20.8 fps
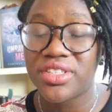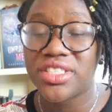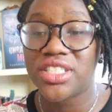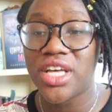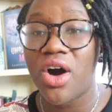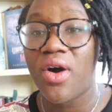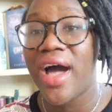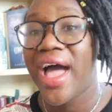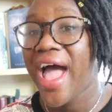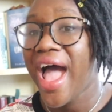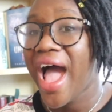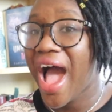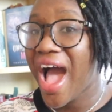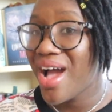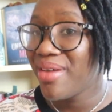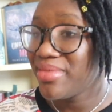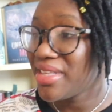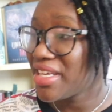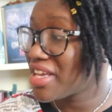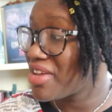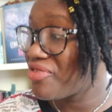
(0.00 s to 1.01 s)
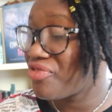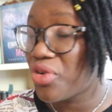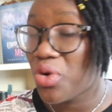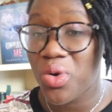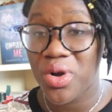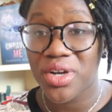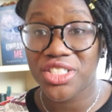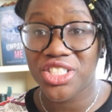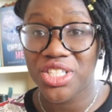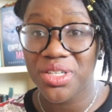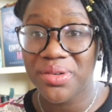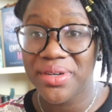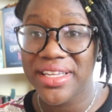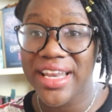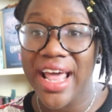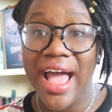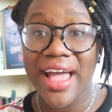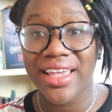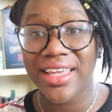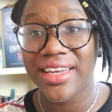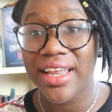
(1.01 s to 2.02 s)
So I'm looking forward to it.
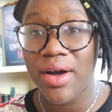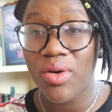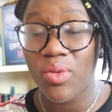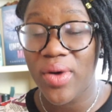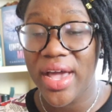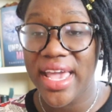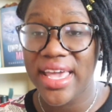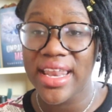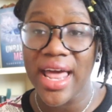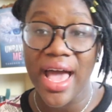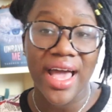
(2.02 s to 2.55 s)
I cannot wait.